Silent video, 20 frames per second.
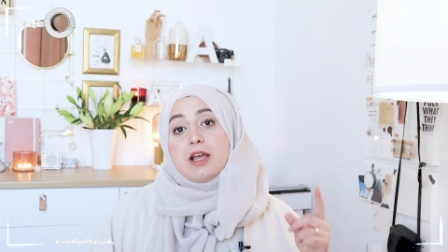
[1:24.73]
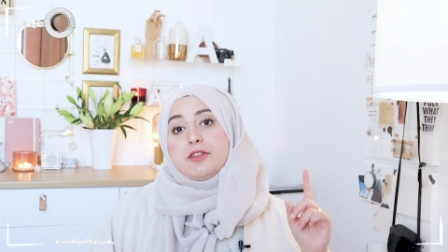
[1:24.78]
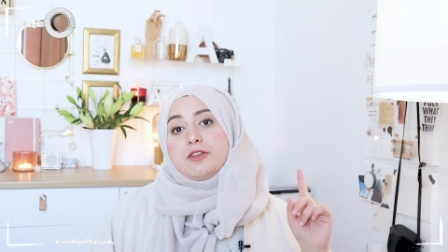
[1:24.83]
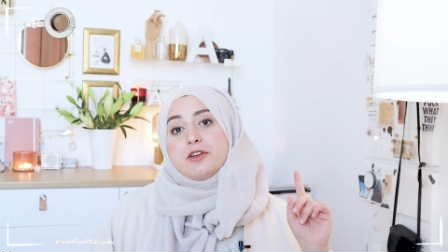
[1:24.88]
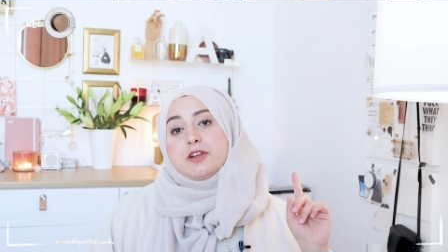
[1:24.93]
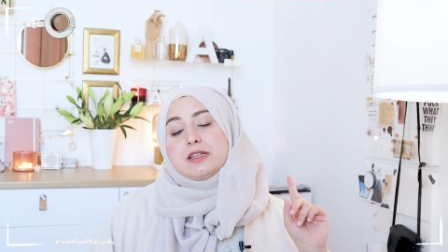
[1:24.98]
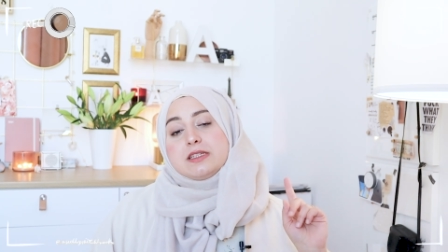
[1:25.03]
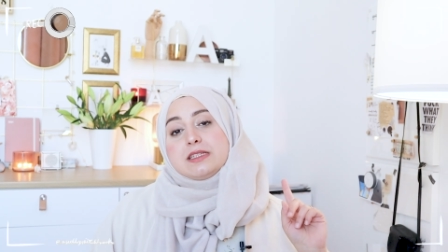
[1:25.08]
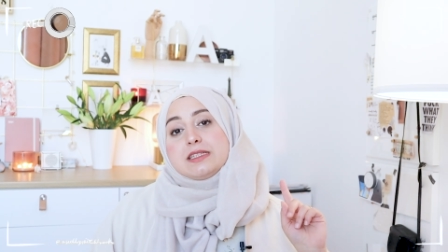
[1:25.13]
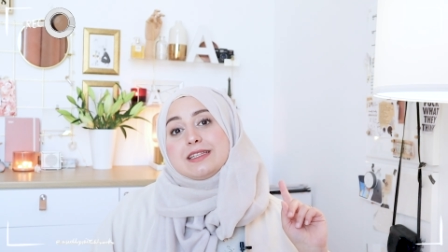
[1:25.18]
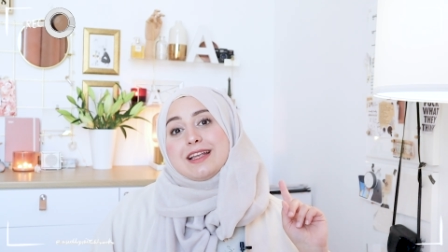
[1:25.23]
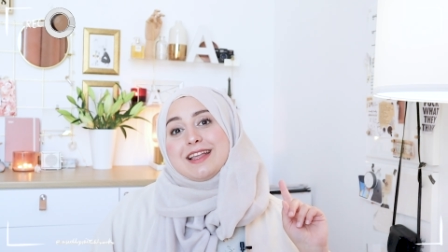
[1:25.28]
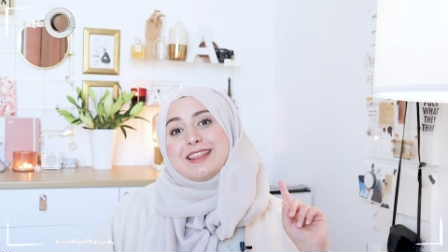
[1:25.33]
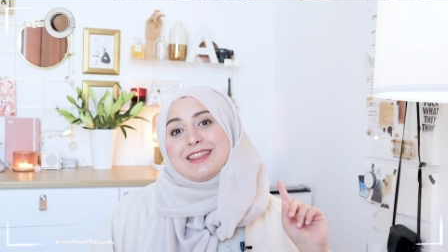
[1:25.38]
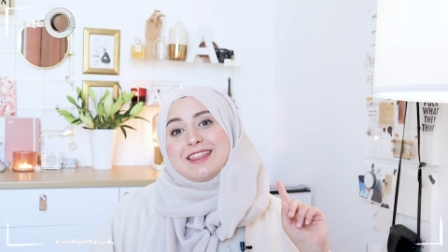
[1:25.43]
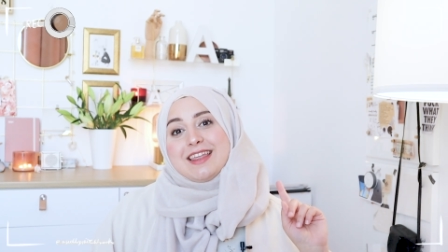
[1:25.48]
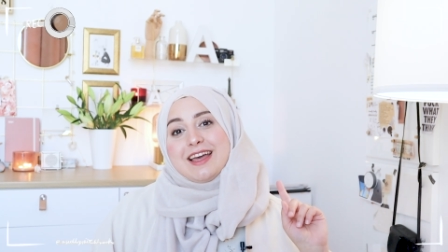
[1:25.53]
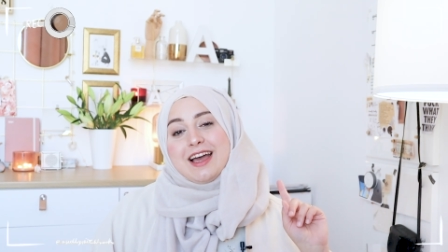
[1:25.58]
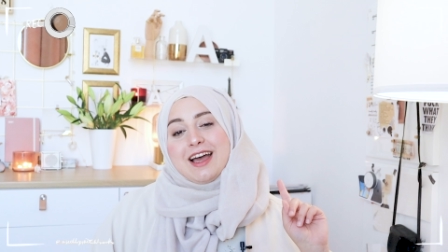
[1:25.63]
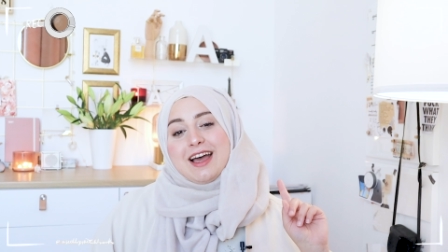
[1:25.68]
There is
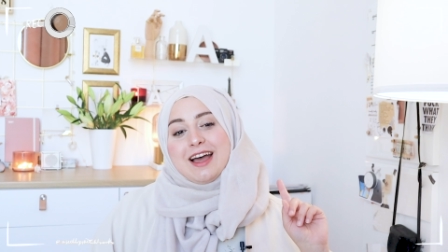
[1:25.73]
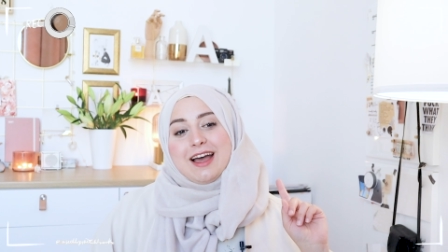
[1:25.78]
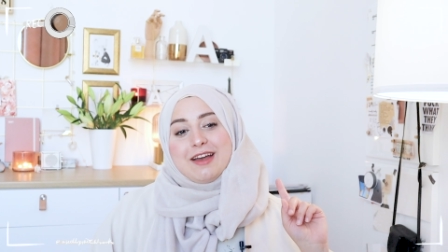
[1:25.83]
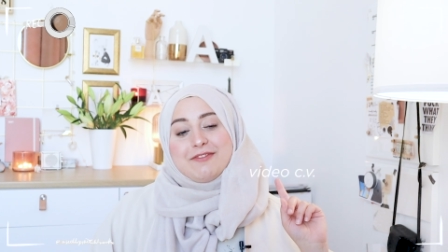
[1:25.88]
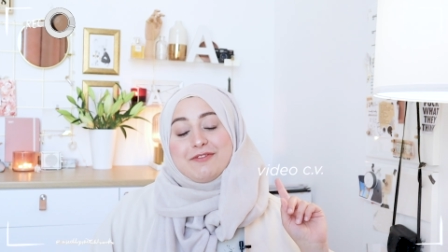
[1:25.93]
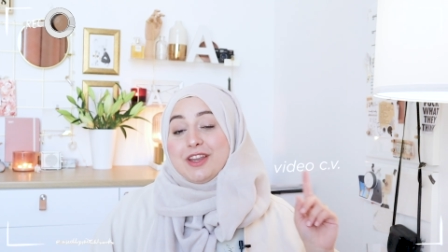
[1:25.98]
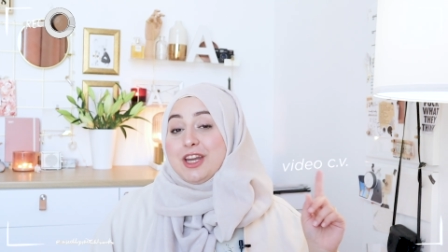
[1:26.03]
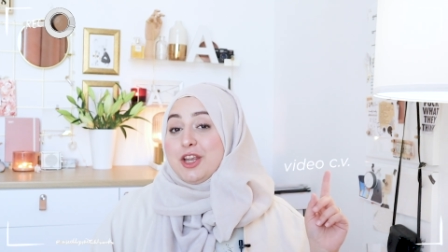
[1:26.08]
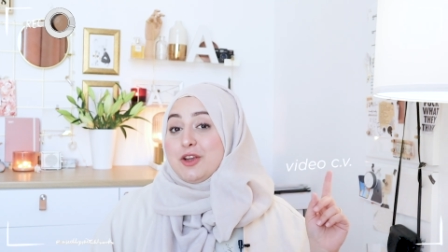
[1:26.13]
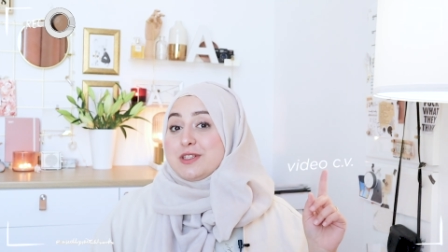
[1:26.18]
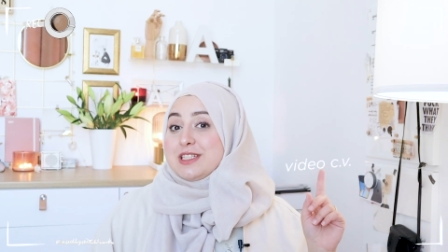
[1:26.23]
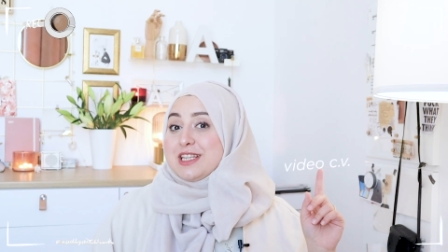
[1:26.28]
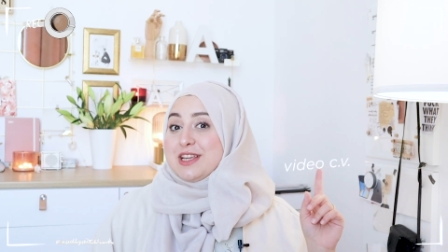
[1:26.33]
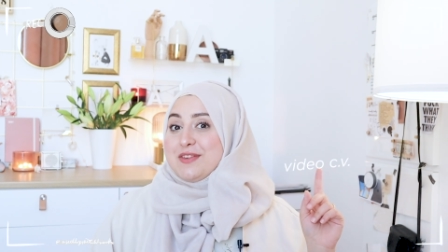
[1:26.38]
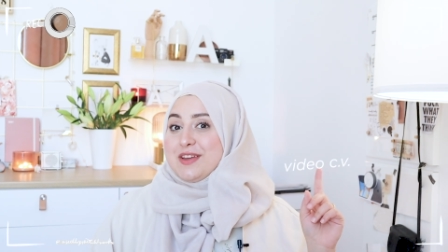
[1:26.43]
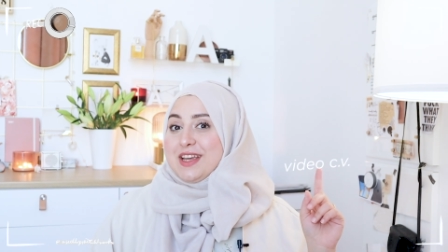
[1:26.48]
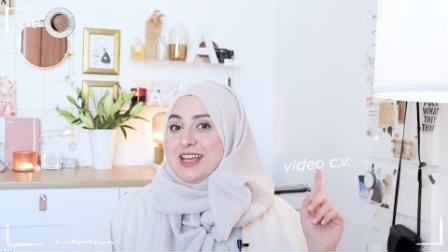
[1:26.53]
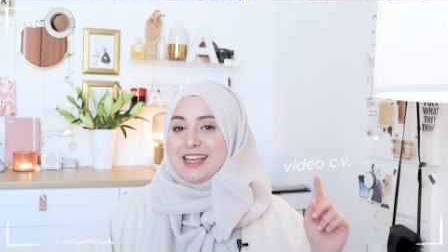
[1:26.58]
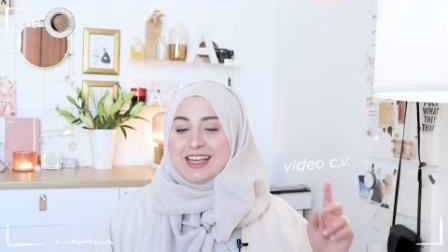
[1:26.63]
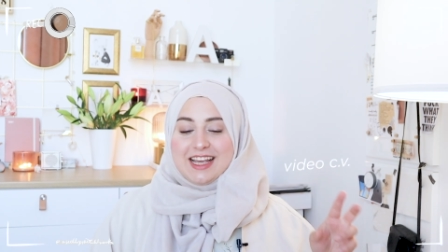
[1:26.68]
the video
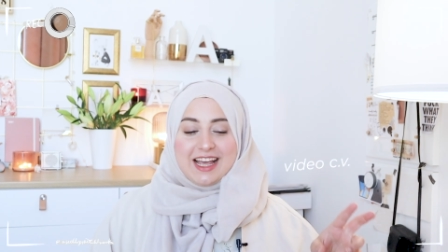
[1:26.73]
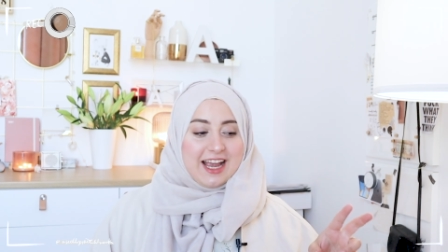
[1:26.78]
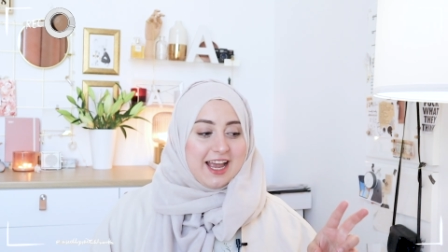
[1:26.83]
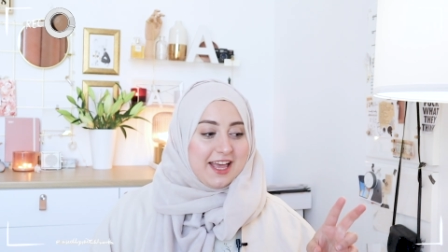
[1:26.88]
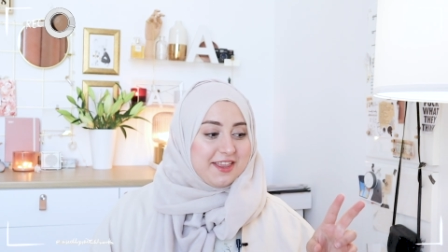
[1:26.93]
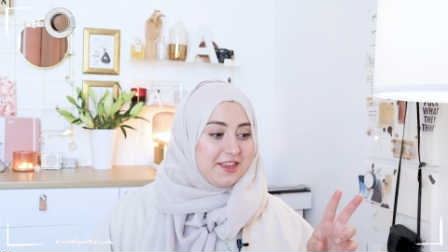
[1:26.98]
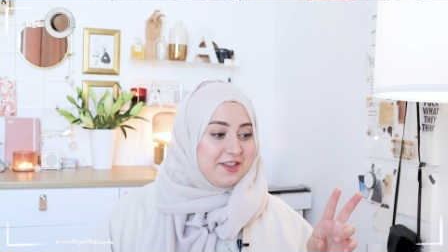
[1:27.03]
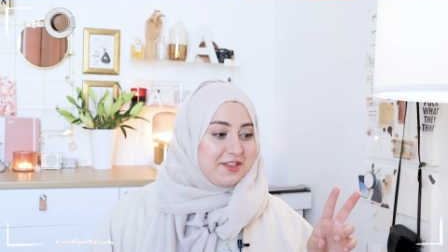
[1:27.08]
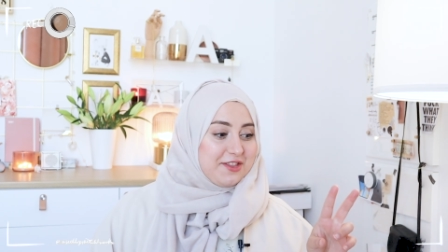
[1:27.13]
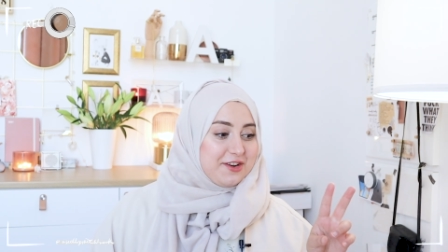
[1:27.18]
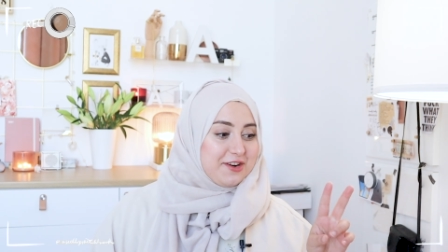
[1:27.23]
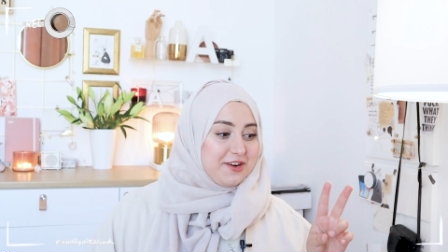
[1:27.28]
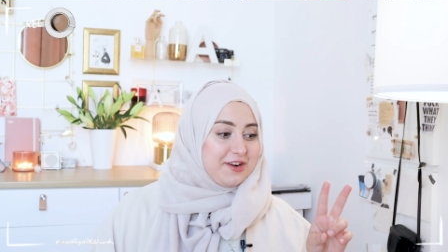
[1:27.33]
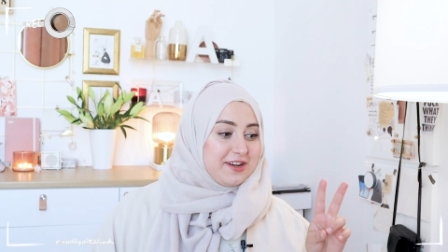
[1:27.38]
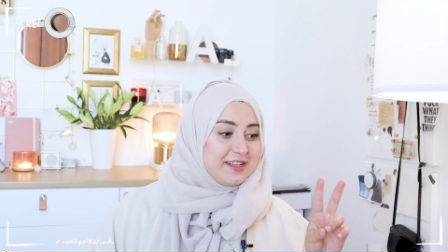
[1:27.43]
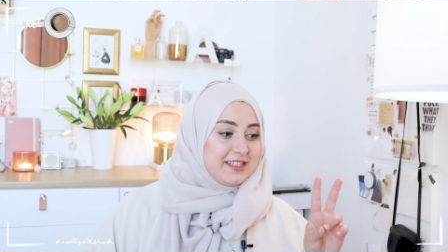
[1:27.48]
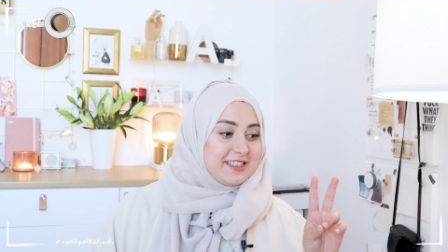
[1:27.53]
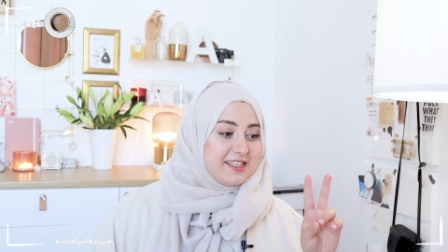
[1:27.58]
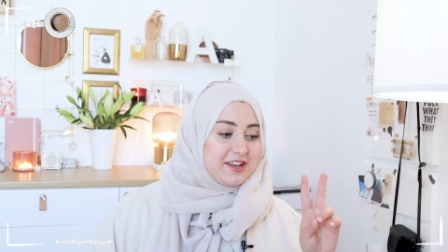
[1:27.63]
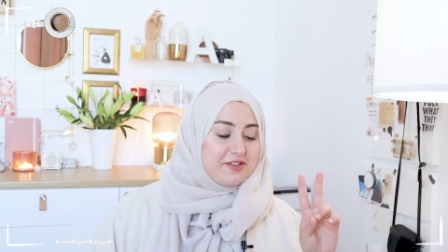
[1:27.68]
CV, and then there
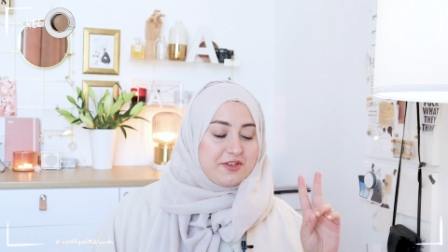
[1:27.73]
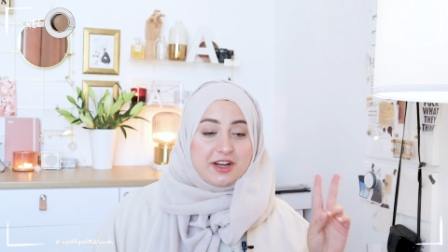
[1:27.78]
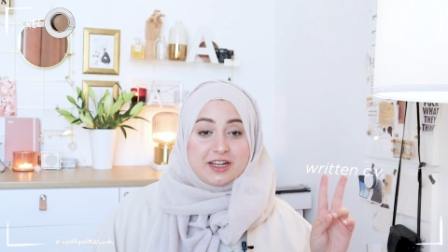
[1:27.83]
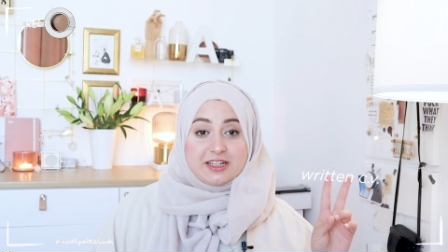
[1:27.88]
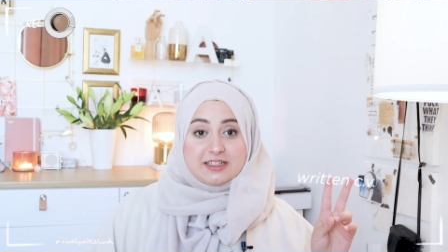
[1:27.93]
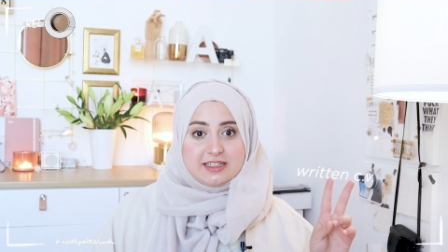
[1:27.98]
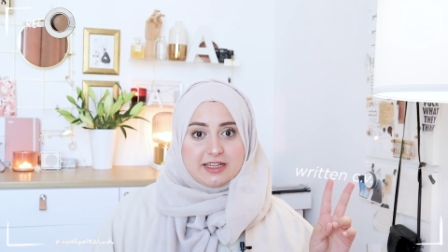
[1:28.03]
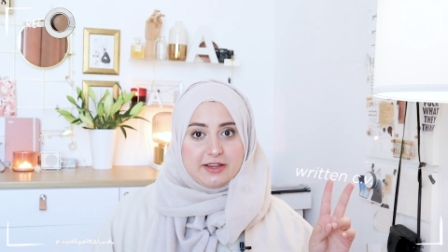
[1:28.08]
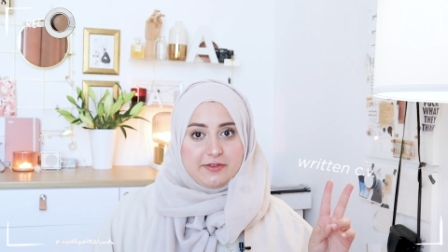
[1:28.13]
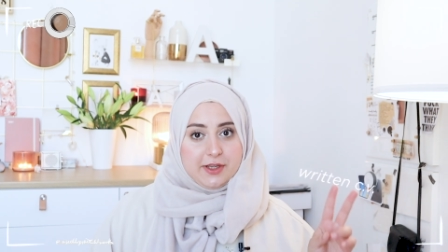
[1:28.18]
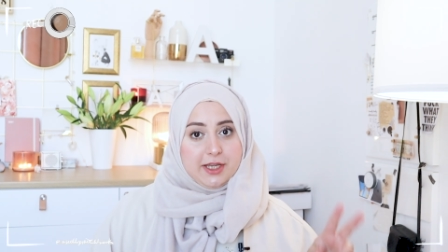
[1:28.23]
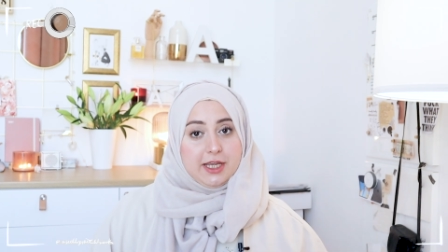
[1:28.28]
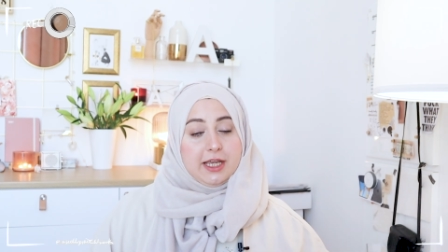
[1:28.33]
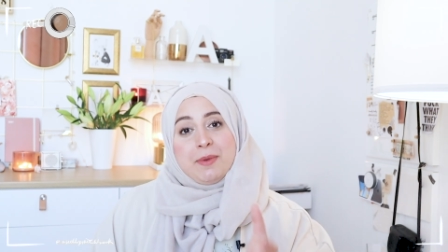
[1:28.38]
is the written CV.